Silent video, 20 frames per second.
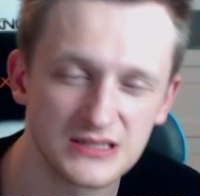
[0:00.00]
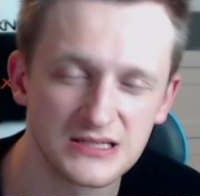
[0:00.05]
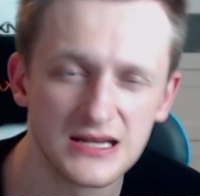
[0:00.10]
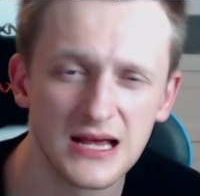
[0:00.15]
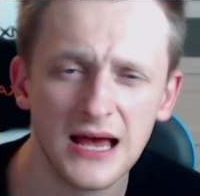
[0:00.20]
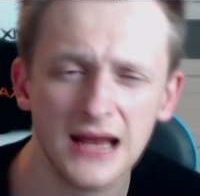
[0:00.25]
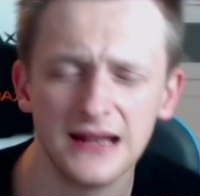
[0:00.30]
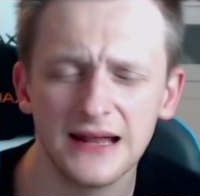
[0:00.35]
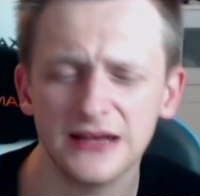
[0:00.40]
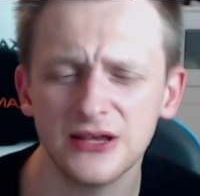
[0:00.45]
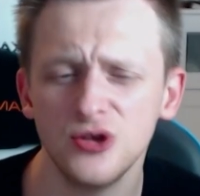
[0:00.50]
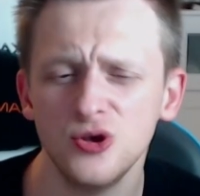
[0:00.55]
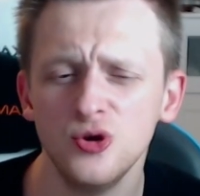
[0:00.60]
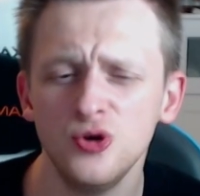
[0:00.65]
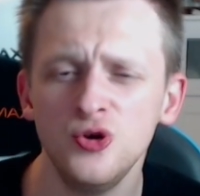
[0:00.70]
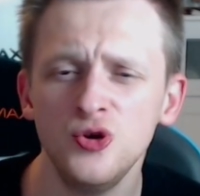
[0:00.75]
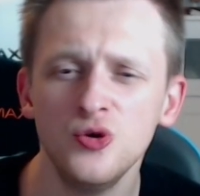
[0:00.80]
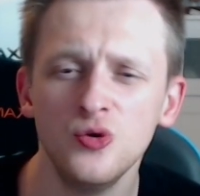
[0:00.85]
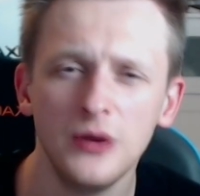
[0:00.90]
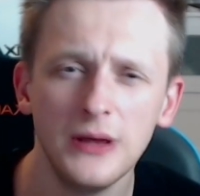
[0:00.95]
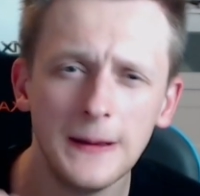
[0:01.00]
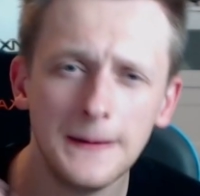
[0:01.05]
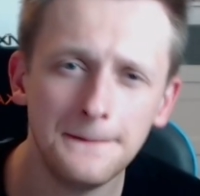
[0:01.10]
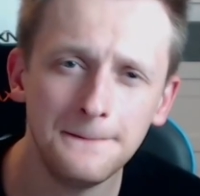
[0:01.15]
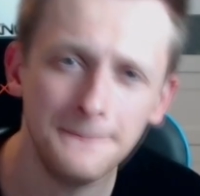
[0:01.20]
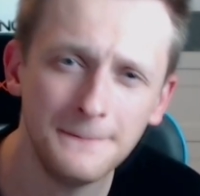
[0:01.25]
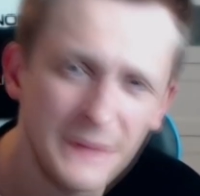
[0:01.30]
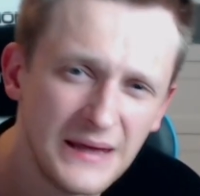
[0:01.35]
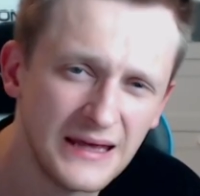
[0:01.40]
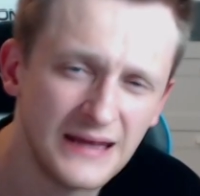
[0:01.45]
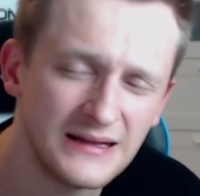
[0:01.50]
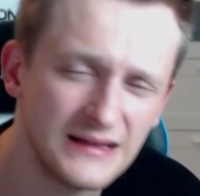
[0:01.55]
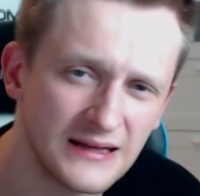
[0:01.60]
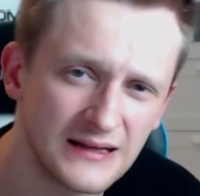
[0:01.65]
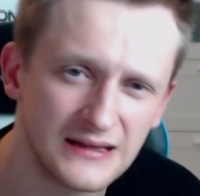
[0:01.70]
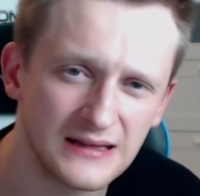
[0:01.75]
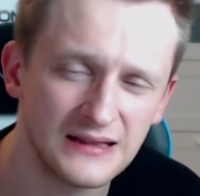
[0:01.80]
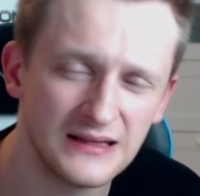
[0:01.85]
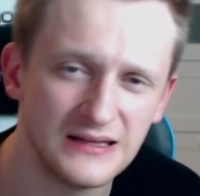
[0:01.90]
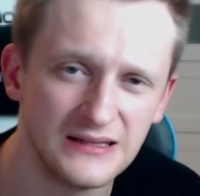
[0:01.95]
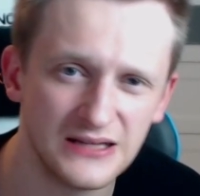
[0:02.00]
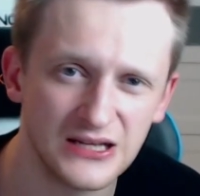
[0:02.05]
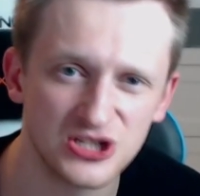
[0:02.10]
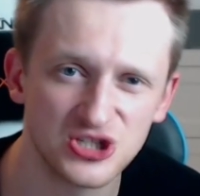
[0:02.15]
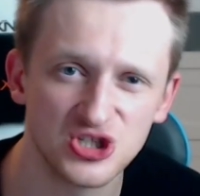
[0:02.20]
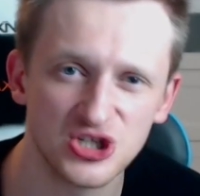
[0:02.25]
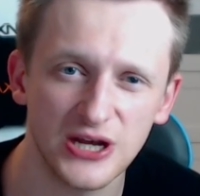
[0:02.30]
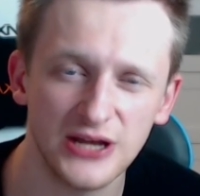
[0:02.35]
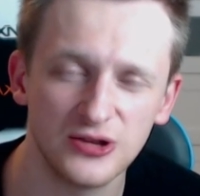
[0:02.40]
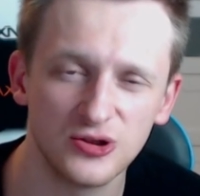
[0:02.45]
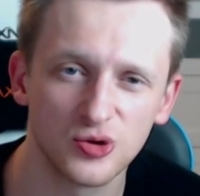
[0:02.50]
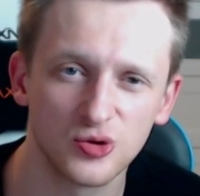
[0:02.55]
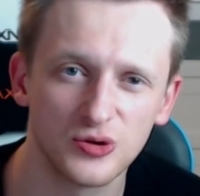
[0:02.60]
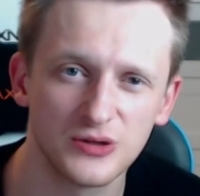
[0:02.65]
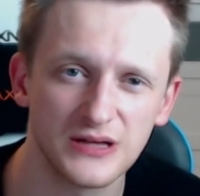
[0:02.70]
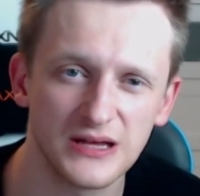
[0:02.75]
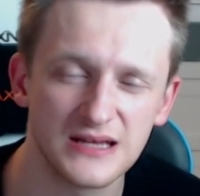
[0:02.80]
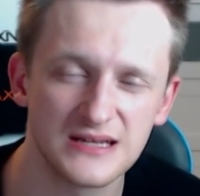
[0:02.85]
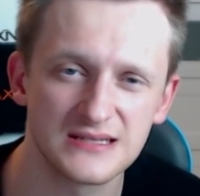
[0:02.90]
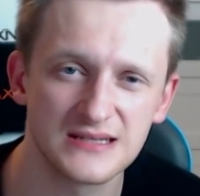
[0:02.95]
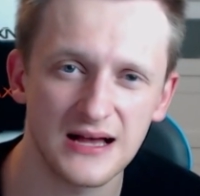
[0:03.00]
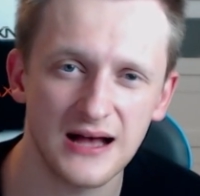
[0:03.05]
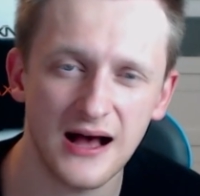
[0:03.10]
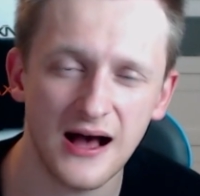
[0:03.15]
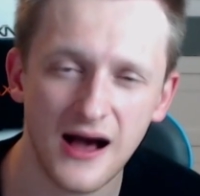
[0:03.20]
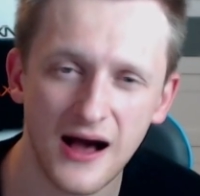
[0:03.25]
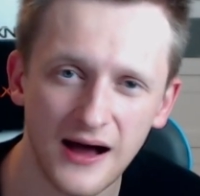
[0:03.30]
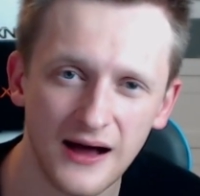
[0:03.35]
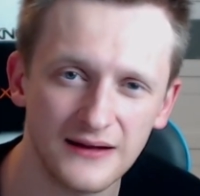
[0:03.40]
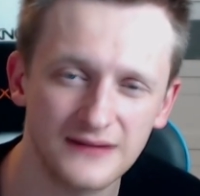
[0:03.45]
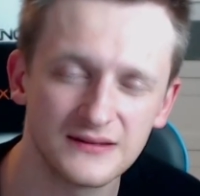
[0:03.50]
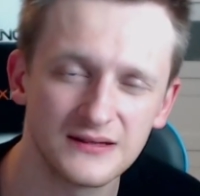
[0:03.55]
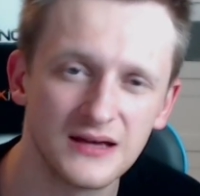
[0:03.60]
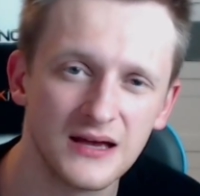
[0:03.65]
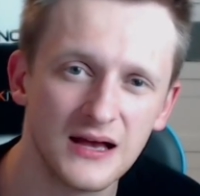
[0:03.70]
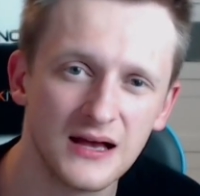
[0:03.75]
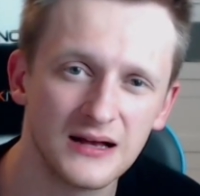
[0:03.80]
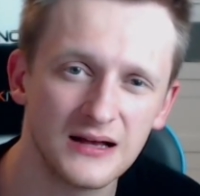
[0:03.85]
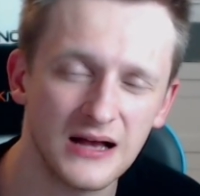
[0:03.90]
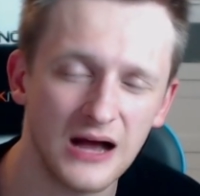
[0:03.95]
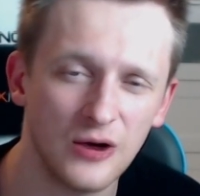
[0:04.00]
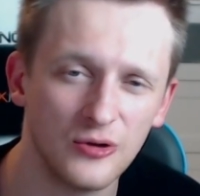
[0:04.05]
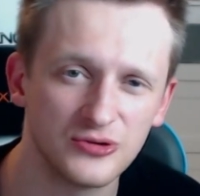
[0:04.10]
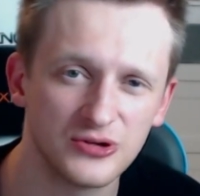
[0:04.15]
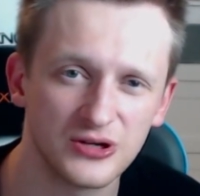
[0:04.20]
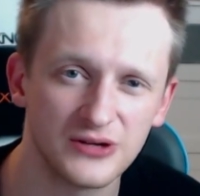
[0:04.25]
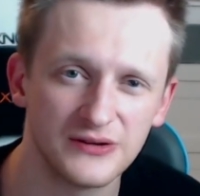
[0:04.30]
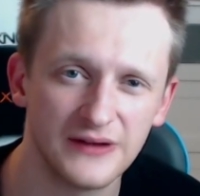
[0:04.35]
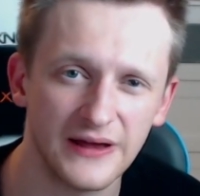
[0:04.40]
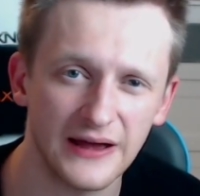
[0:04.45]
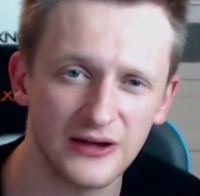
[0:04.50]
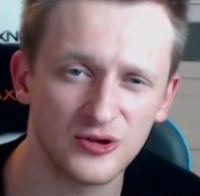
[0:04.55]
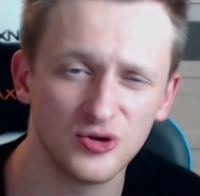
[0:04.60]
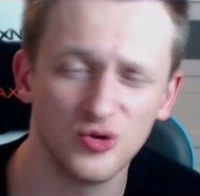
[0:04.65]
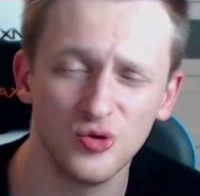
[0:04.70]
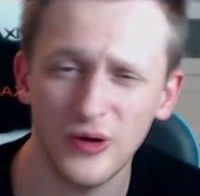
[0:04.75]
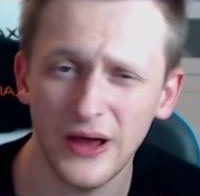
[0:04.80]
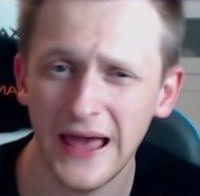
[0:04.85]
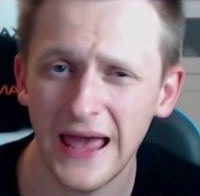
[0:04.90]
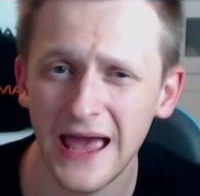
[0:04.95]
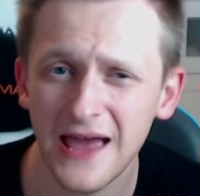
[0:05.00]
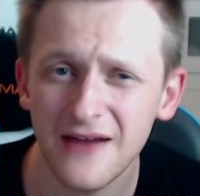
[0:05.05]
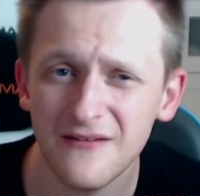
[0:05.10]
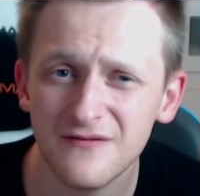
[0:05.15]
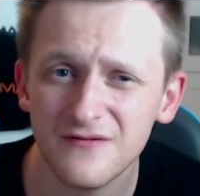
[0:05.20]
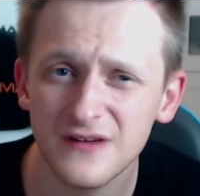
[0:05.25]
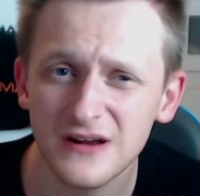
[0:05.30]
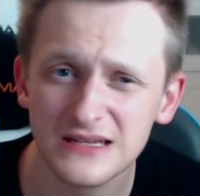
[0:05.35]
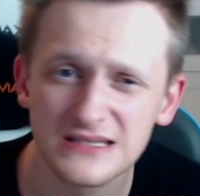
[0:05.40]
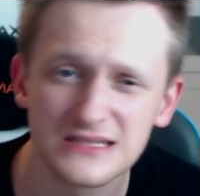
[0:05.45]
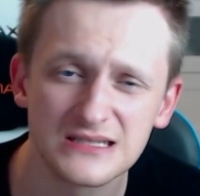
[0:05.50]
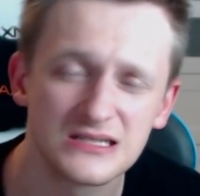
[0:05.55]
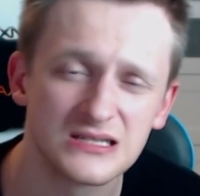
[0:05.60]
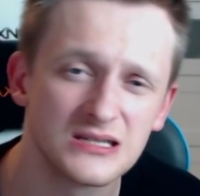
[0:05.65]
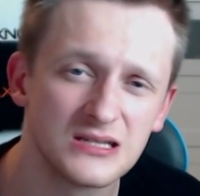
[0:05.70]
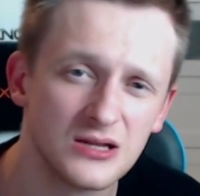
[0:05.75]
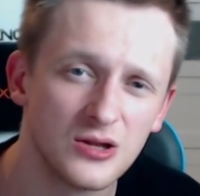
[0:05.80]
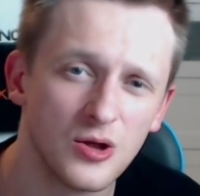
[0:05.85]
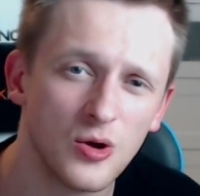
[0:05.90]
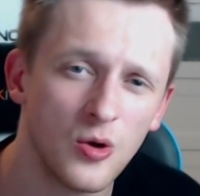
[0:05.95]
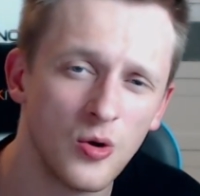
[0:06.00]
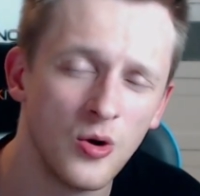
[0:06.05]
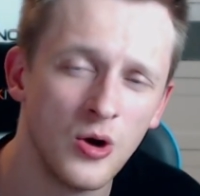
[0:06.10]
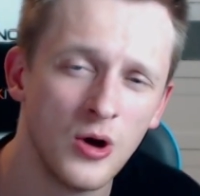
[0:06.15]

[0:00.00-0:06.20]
Like, you knew immediately that Jade Druid is a hard counter deck to every slow